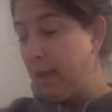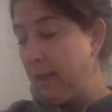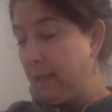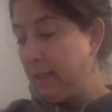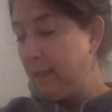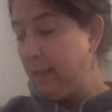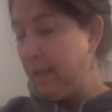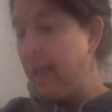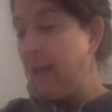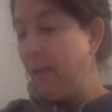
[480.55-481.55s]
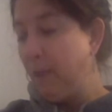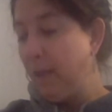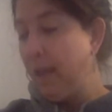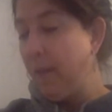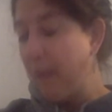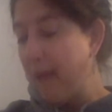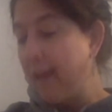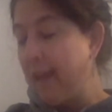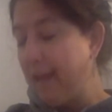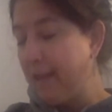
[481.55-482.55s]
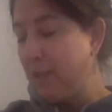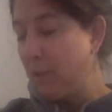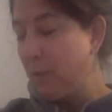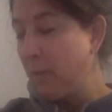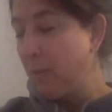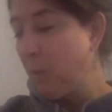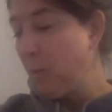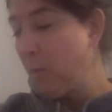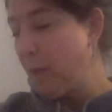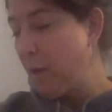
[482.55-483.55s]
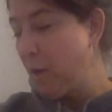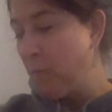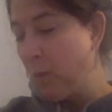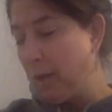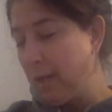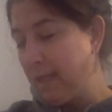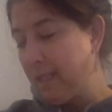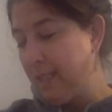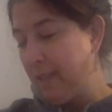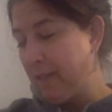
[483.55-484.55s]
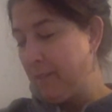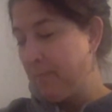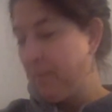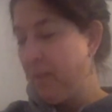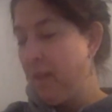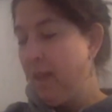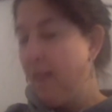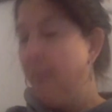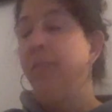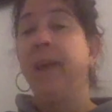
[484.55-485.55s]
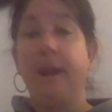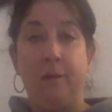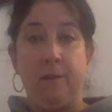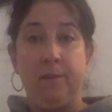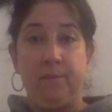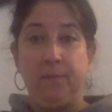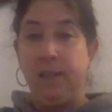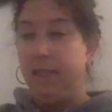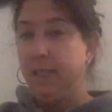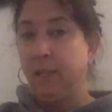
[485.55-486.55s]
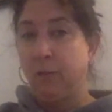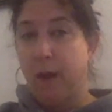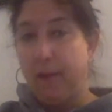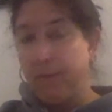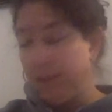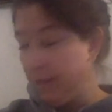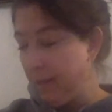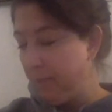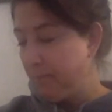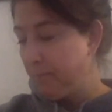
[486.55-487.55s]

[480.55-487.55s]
his when he came back, he had a strip of blue and white cardboard at his teeth. "There," he said triumphantly.